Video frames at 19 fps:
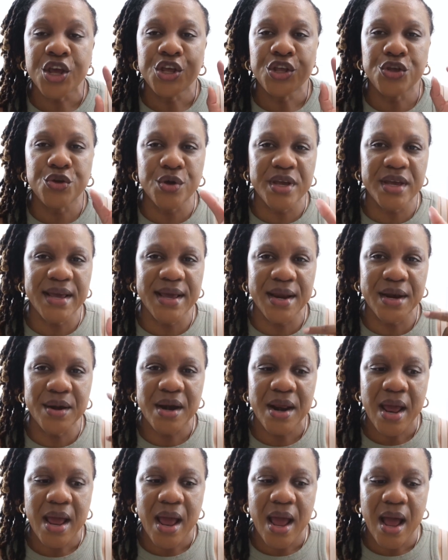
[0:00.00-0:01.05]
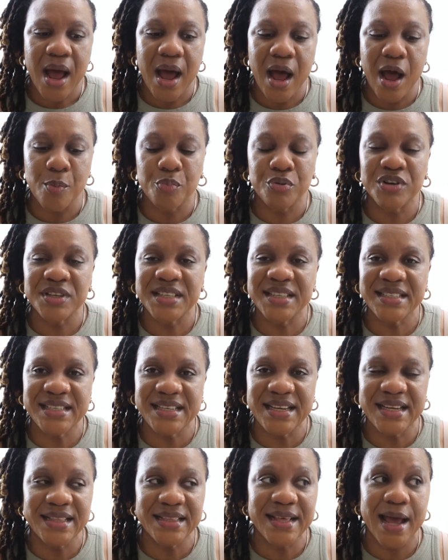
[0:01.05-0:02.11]
you can
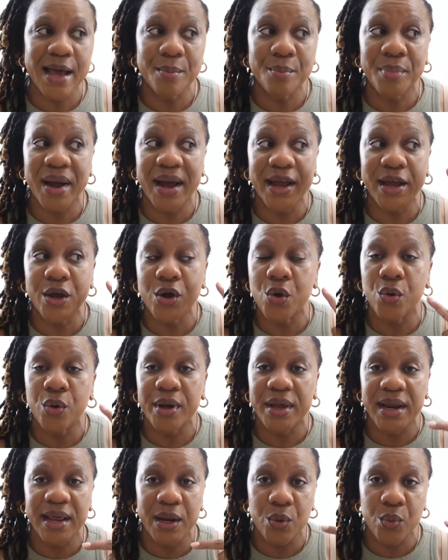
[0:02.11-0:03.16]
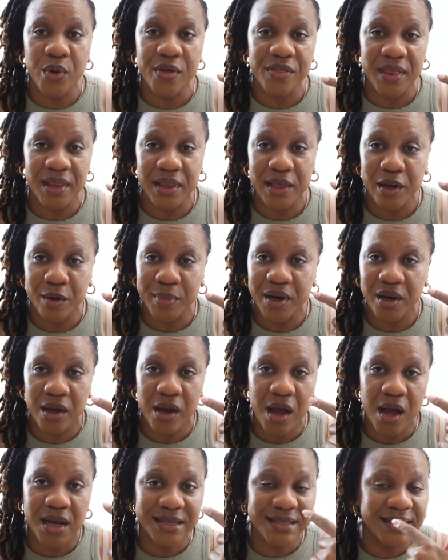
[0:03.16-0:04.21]
proceed that by going in with a little bit of
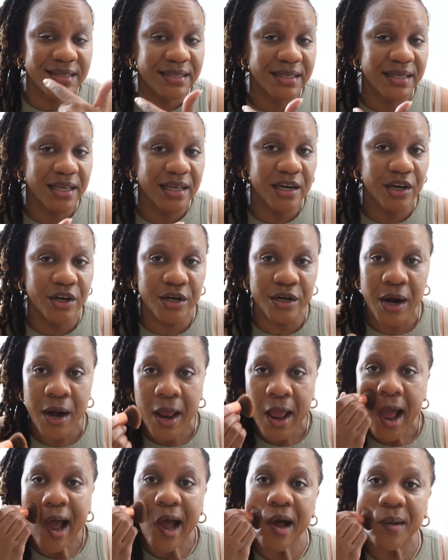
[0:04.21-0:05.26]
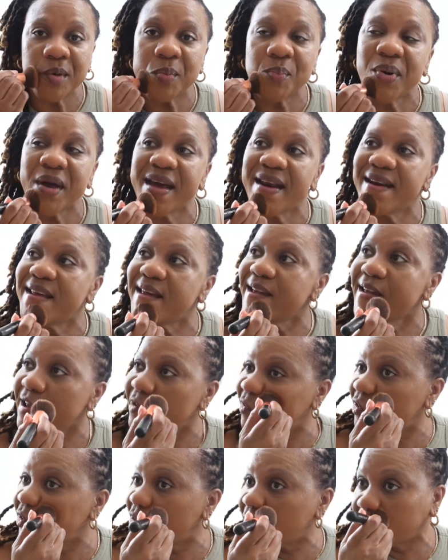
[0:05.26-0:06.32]
concealer, depending
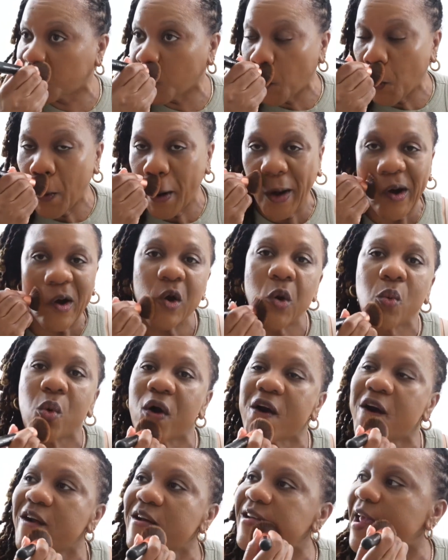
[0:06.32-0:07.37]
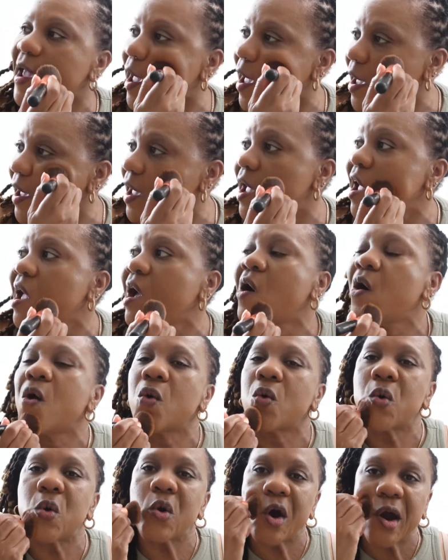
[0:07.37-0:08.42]
if it's just a regular work day
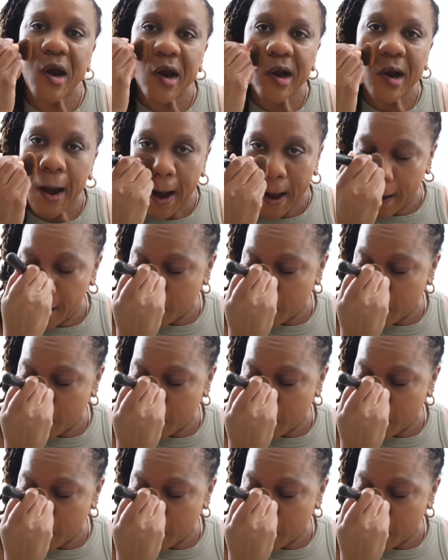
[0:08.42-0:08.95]
or